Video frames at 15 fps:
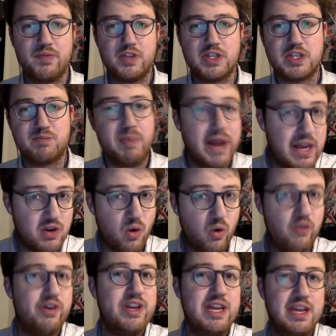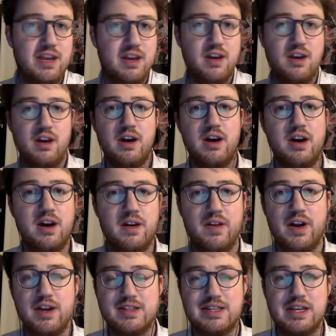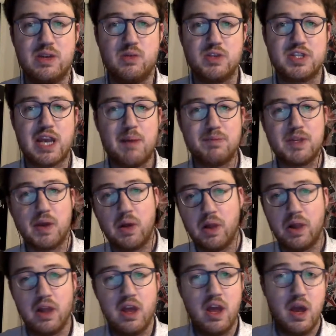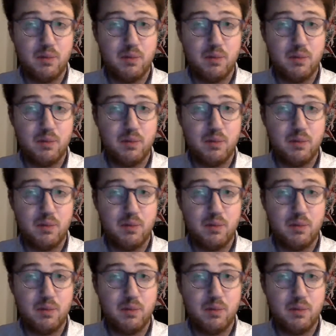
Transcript: Spain already said it was skeptical.